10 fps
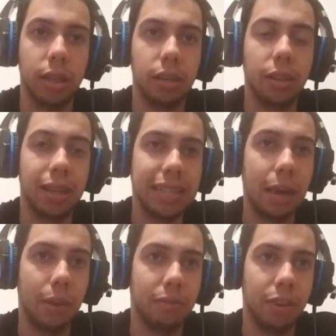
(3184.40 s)
That's how
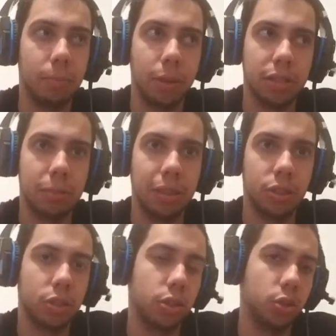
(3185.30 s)
I felt because I mean,
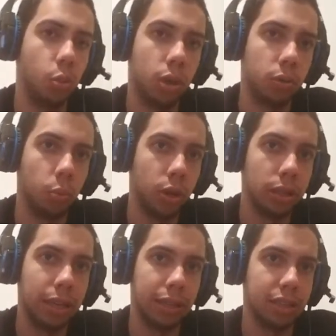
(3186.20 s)
just because you won one
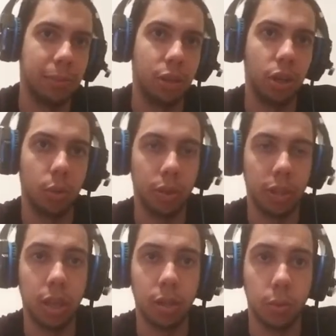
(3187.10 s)
leg doesn't mean you're going to win the
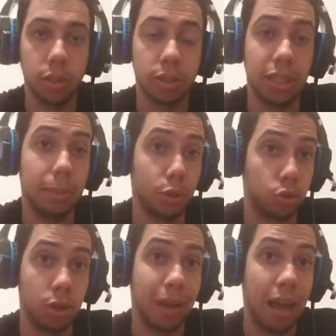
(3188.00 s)
other ones. Team
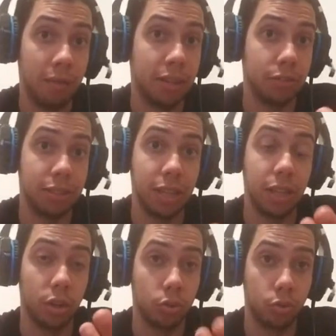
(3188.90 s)
Extreme obviously did
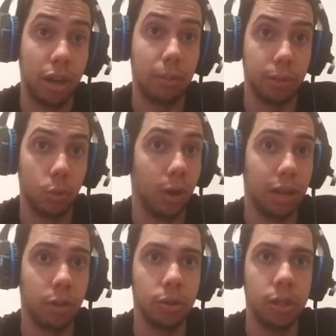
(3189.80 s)
incredibly
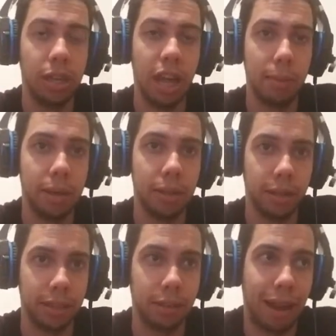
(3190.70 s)
well. I mean,
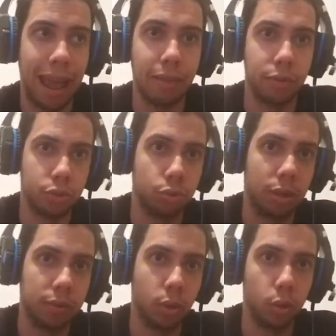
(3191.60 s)
like their average
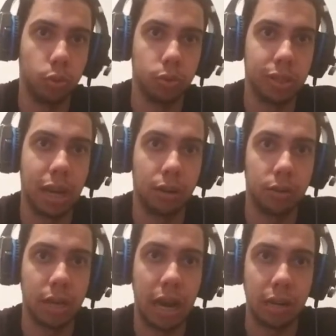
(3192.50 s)
throughout the whole
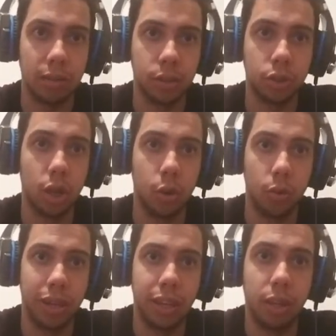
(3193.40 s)
entirety of the show, they did the